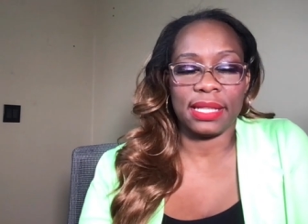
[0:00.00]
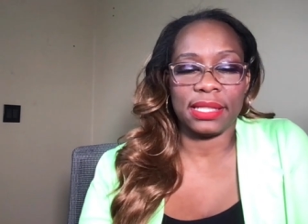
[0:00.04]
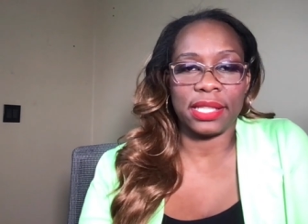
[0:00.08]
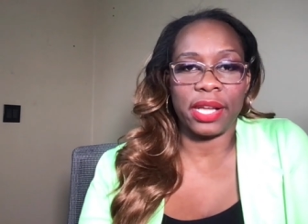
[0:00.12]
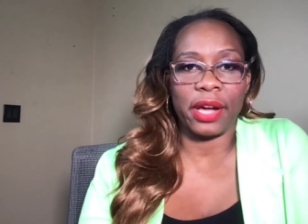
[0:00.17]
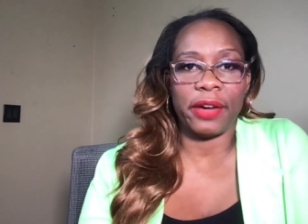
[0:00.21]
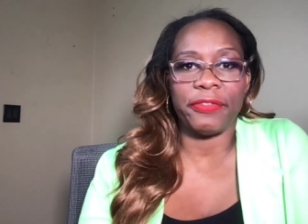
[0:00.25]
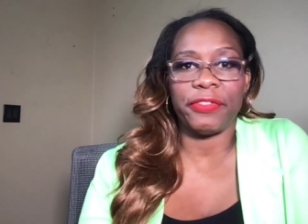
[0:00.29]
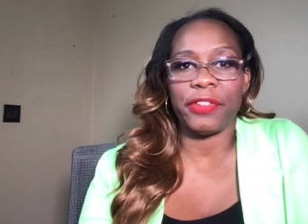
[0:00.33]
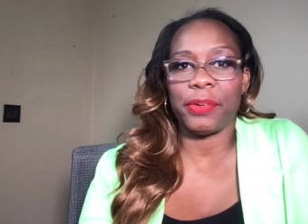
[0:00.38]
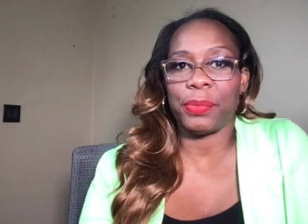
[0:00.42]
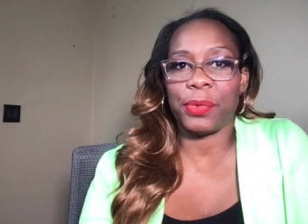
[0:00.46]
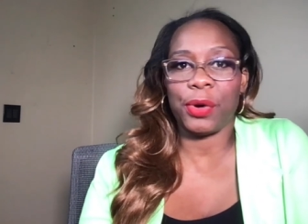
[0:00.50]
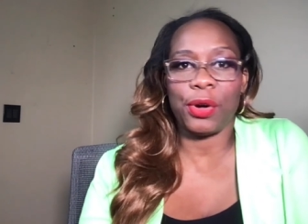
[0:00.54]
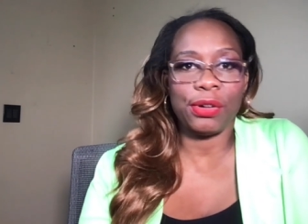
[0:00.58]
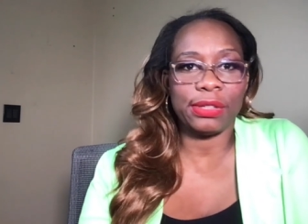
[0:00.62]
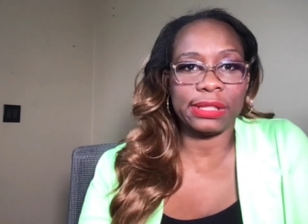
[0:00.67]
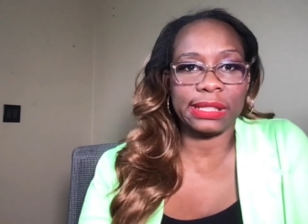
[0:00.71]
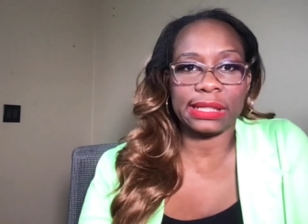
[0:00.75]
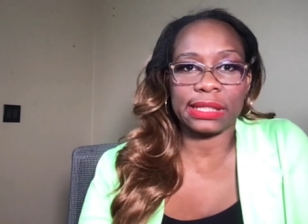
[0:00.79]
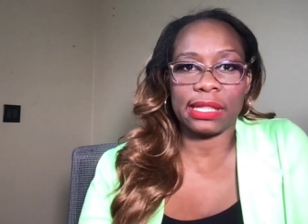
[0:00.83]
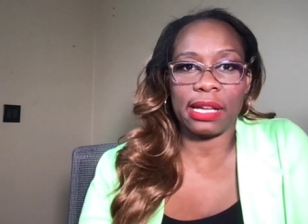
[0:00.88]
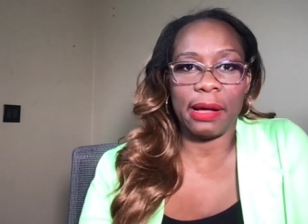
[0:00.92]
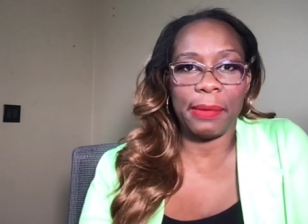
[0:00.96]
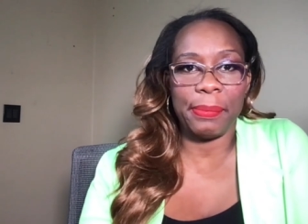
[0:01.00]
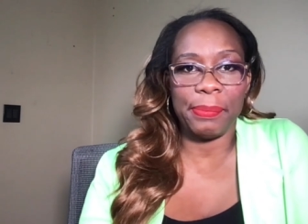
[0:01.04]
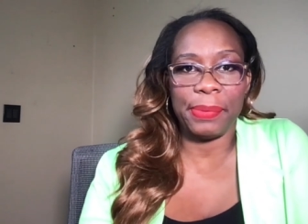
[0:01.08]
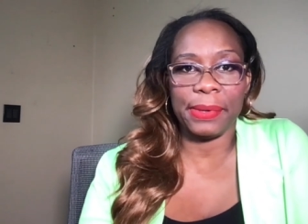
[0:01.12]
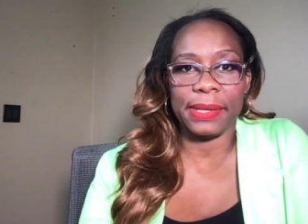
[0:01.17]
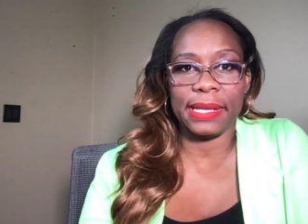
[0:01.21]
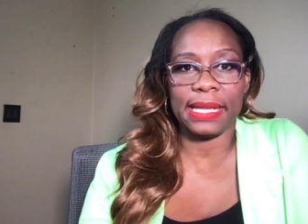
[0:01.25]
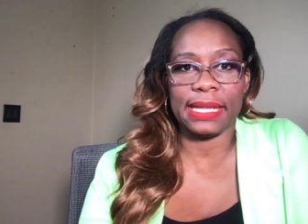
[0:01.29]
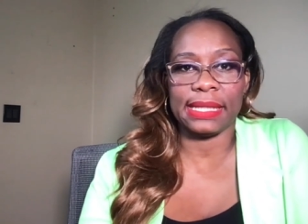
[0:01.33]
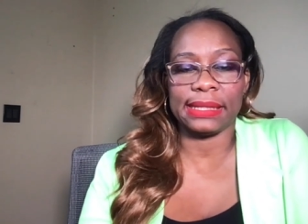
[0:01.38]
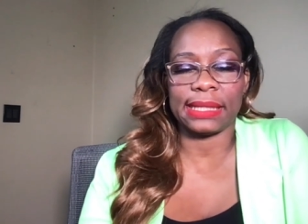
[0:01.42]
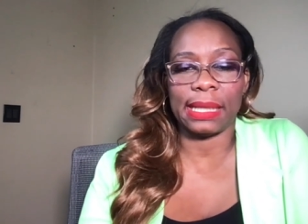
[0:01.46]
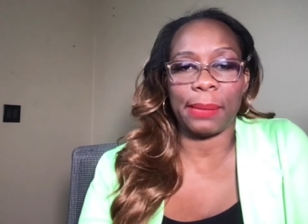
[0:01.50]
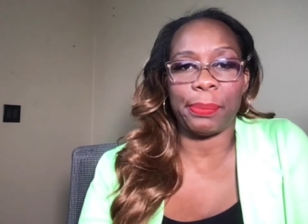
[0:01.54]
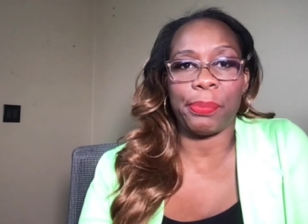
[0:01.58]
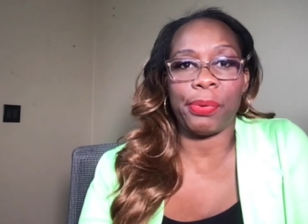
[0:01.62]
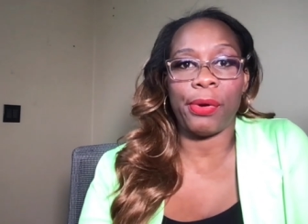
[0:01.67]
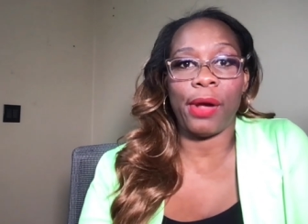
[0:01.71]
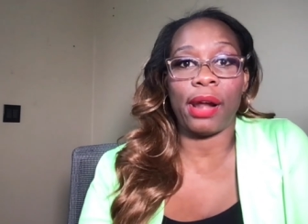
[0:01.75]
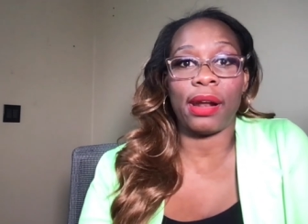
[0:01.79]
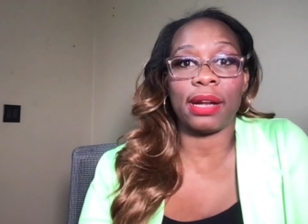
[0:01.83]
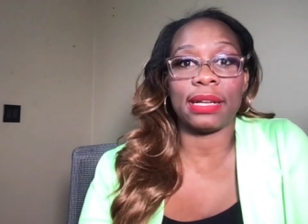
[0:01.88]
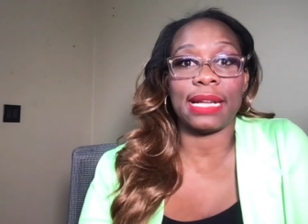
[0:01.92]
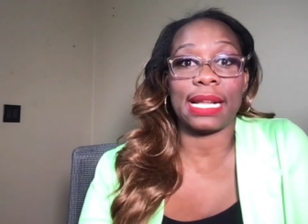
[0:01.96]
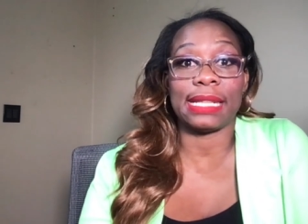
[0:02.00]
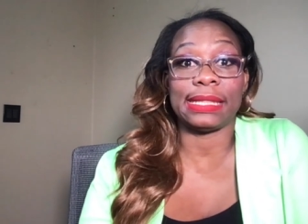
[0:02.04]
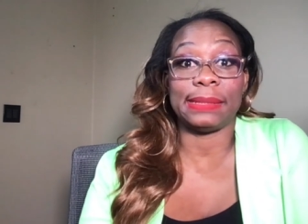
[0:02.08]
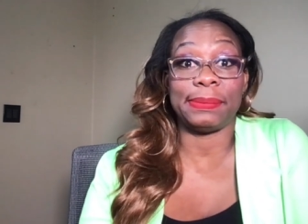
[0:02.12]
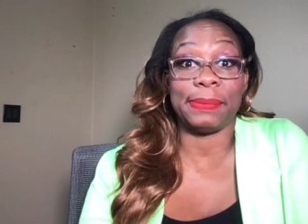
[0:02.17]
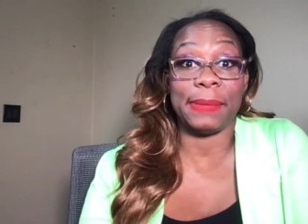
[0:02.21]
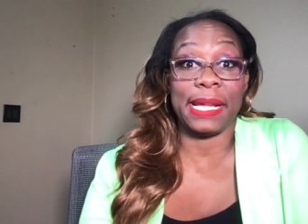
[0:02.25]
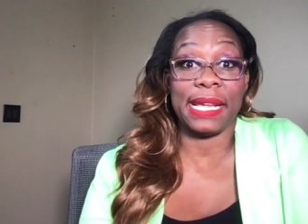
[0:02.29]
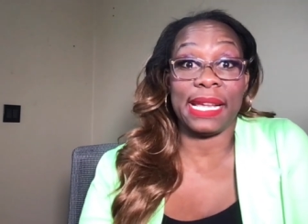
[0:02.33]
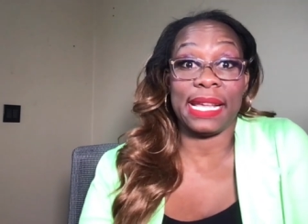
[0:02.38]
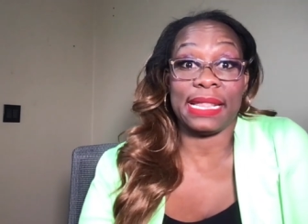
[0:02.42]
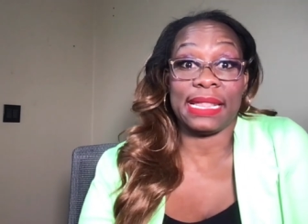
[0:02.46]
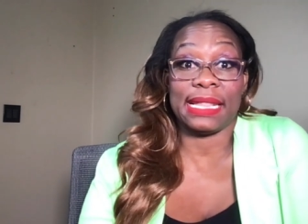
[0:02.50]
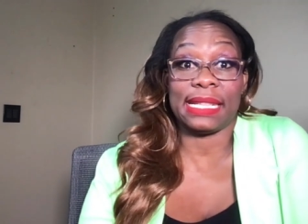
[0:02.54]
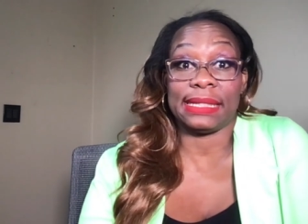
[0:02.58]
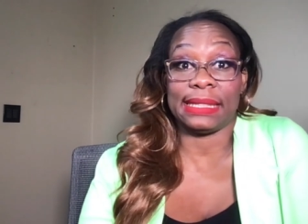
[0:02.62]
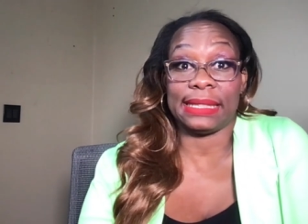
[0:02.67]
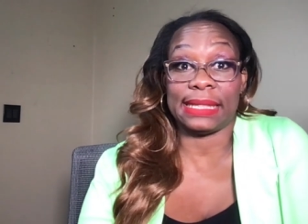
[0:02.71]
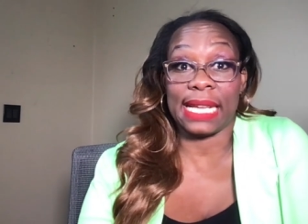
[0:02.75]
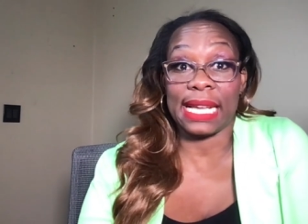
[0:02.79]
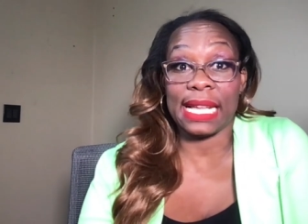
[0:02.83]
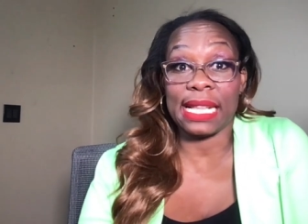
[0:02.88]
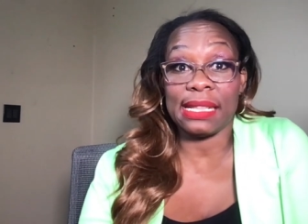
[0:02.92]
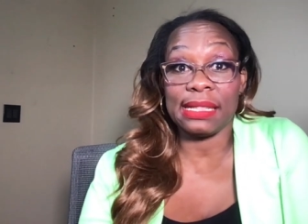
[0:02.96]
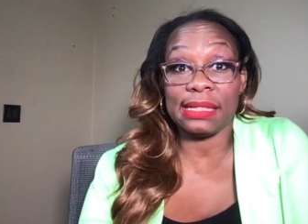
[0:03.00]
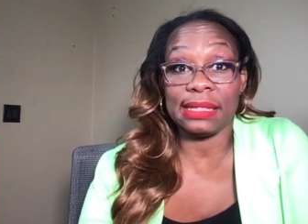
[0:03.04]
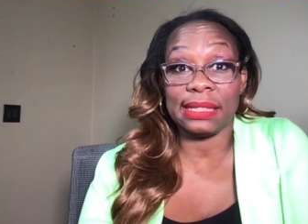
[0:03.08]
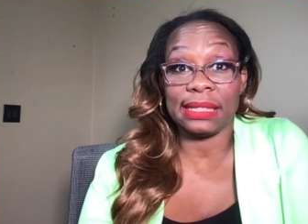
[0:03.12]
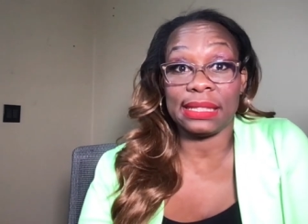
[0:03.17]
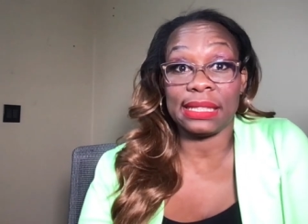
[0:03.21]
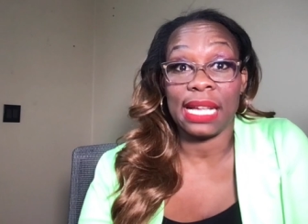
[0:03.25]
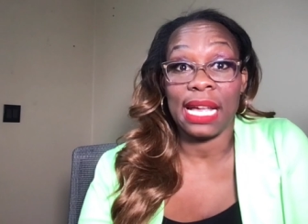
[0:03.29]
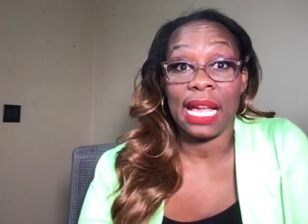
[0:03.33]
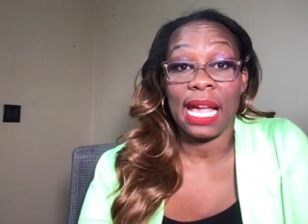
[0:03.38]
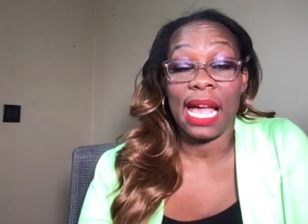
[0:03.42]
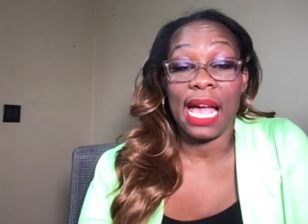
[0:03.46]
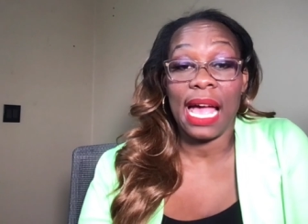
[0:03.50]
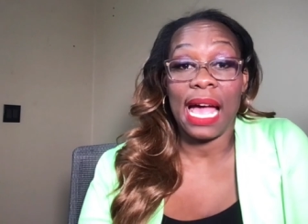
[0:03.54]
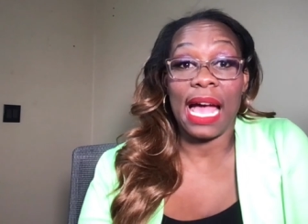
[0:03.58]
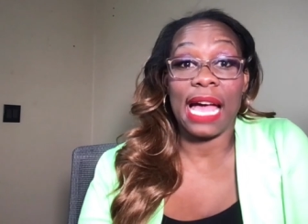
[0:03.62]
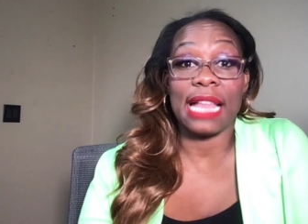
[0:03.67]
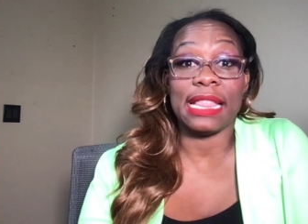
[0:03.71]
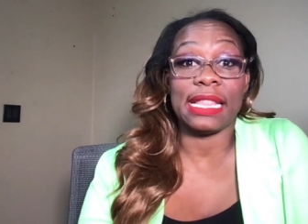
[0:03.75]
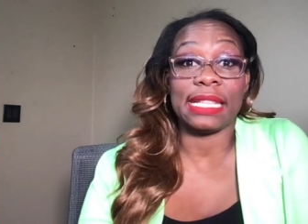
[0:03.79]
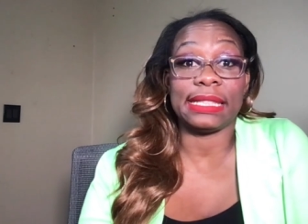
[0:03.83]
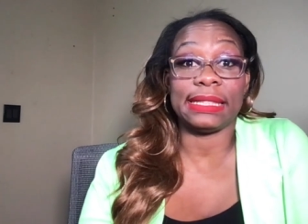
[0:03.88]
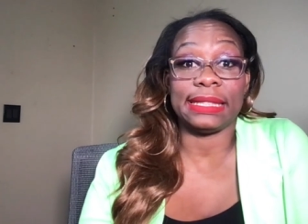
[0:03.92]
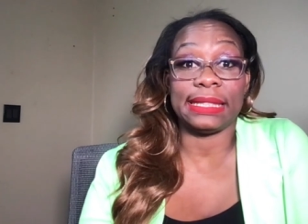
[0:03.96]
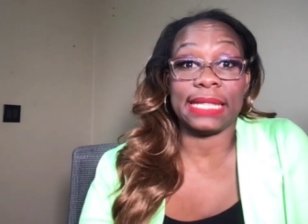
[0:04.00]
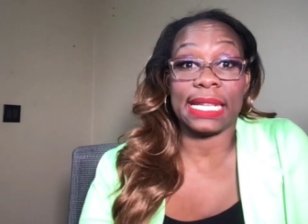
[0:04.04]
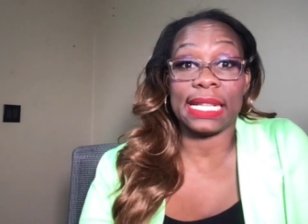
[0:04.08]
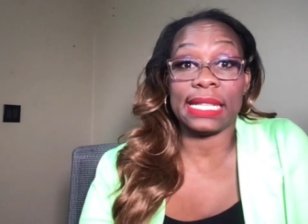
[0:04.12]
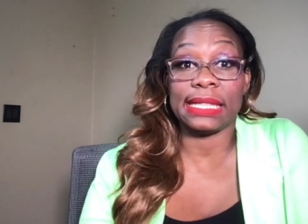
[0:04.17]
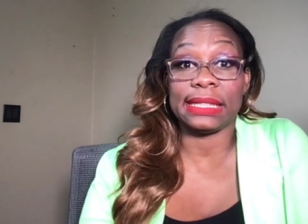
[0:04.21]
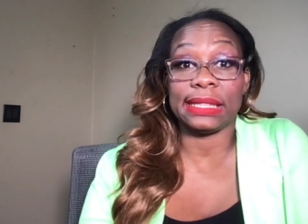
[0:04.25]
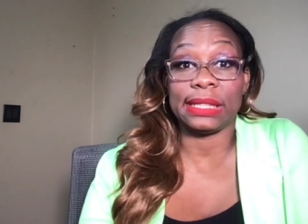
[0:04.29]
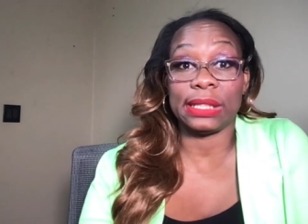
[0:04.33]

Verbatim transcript: Now for most companies, a product that's making the sales and the sales